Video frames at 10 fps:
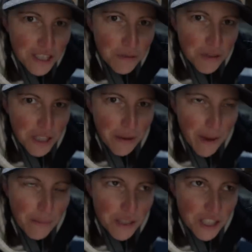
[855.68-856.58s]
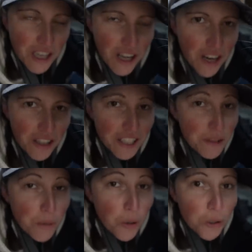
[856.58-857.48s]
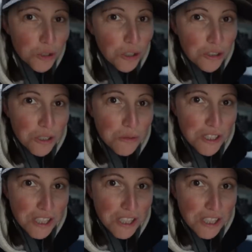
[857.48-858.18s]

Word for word: she wants to go out but she can't, and the poor dog just wants